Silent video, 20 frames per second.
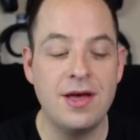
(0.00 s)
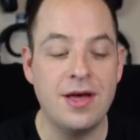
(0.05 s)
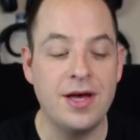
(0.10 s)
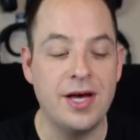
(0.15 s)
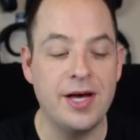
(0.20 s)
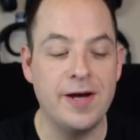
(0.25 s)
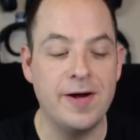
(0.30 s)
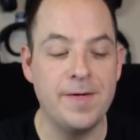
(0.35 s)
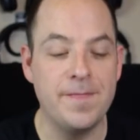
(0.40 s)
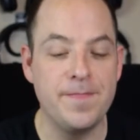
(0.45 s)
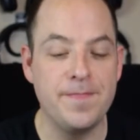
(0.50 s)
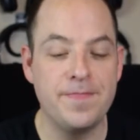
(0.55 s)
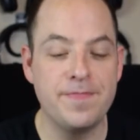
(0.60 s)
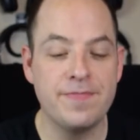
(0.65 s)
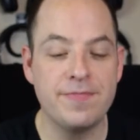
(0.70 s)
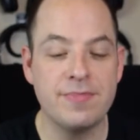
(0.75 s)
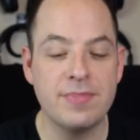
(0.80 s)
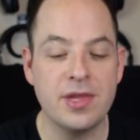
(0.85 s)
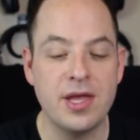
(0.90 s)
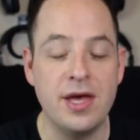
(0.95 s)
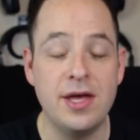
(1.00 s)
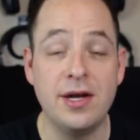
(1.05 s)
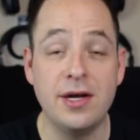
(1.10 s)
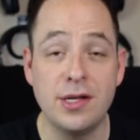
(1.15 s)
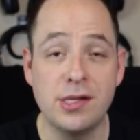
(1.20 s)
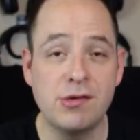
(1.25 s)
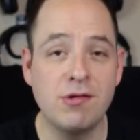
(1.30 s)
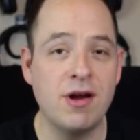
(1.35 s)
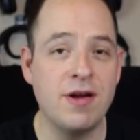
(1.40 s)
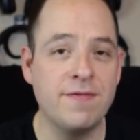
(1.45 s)
And it
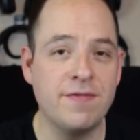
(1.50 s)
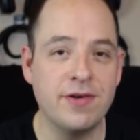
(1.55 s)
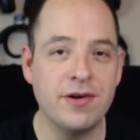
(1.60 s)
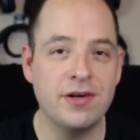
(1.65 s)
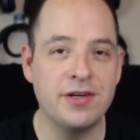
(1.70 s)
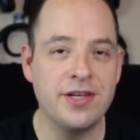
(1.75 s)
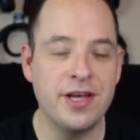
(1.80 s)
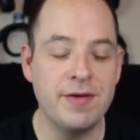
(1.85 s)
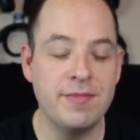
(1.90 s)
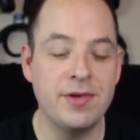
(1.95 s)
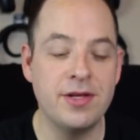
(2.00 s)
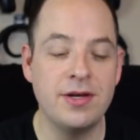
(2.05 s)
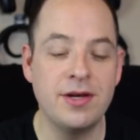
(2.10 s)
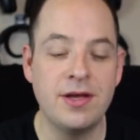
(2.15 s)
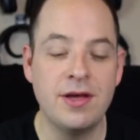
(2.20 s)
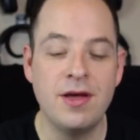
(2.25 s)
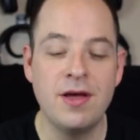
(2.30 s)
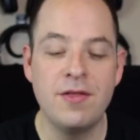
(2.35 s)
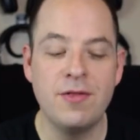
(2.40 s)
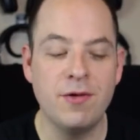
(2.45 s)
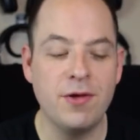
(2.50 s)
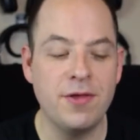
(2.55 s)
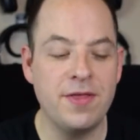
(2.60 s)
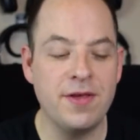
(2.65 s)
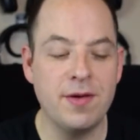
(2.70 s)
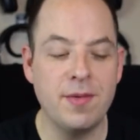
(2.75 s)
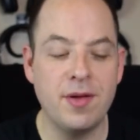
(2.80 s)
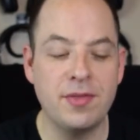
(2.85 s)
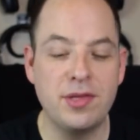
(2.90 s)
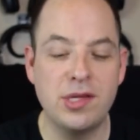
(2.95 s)
is great for entertainment. The only thing
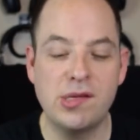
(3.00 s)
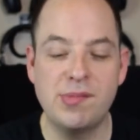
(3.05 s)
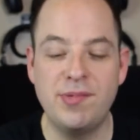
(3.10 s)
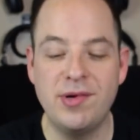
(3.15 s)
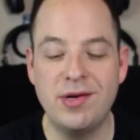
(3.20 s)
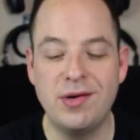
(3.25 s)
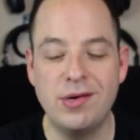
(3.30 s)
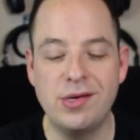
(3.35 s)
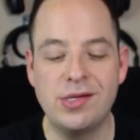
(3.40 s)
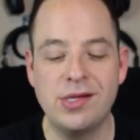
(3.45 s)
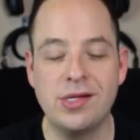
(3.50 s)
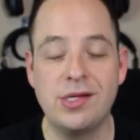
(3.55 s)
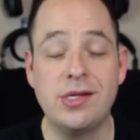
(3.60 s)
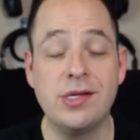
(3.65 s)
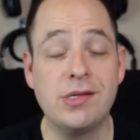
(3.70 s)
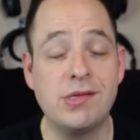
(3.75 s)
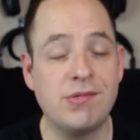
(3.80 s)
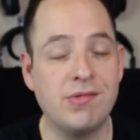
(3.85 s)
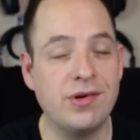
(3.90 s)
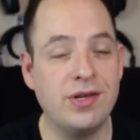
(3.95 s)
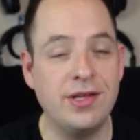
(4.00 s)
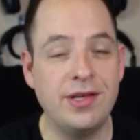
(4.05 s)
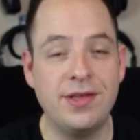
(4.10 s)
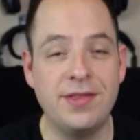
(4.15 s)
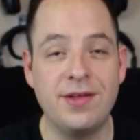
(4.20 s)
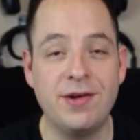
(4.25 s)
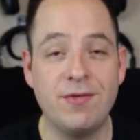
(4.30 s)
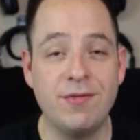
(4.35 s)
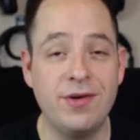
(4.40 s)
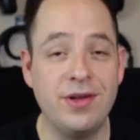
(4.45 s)
about these speakers is
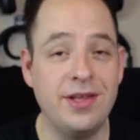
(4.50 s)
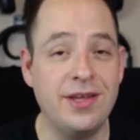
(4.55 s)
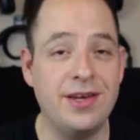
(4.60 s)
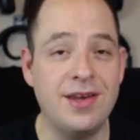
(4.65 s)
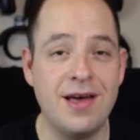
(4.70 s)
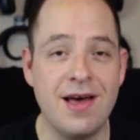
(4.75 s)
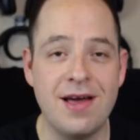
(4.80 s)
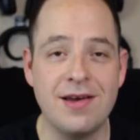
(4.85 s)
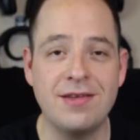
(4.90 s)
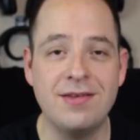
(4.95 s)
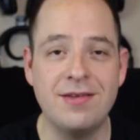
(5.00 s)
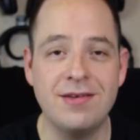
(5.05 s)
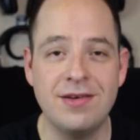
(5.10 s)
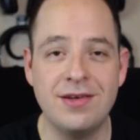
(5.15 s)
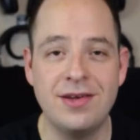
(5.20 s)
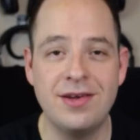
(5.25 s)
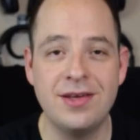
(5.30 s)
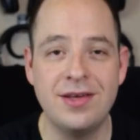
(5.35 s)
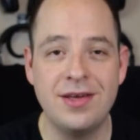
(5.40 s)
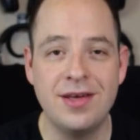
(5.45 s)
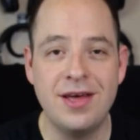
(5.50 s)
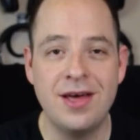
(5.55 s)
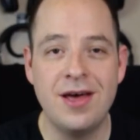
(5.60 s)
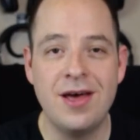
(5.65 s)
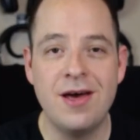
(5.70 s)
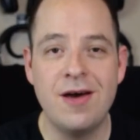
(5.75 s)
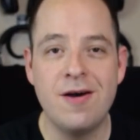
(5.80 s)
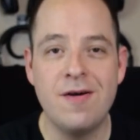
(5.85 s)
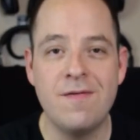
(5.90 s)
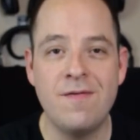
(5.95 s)
they're really not good
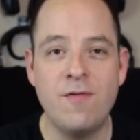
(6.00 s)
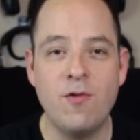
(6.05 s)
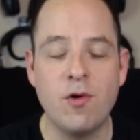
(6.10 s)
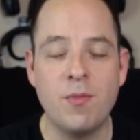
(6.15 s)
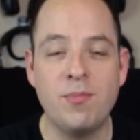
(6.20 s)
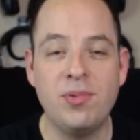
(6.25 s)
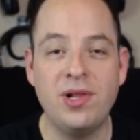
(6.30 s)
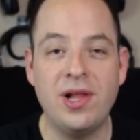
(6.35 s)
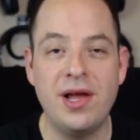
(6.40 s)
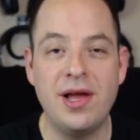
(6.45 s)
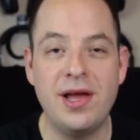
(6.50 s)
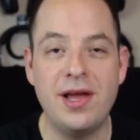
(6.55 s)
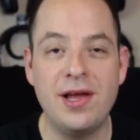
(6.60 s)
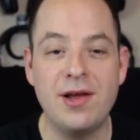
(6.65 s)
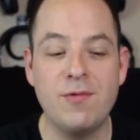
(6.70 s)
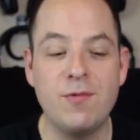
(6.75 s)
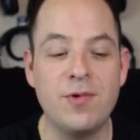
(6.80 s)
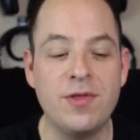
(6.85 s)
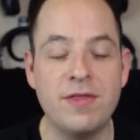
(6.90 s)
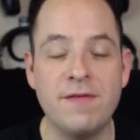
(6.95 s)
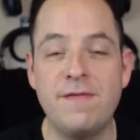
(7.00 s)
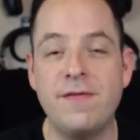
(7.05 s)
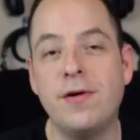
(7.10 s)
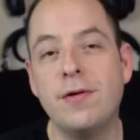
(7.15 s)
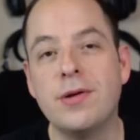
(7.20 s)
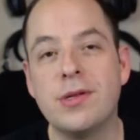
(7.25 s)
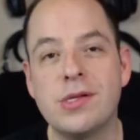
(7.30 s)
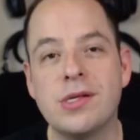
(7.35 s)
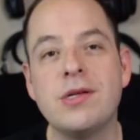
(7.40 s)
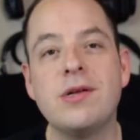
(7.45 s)
for playing when the
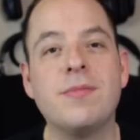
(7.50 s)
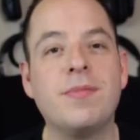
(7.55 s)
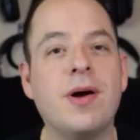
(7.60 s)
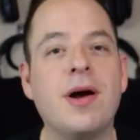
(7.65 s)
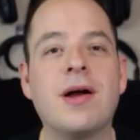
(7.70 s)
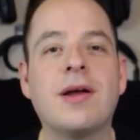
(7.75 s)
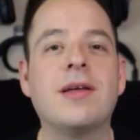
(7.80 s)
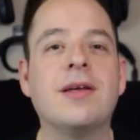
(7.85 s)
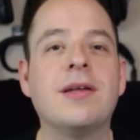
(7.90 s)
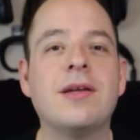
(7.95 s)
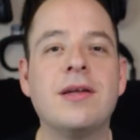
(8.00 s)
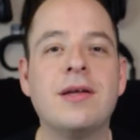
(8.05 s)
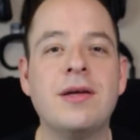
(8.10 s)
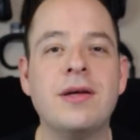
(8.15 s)
phone is in your pocket.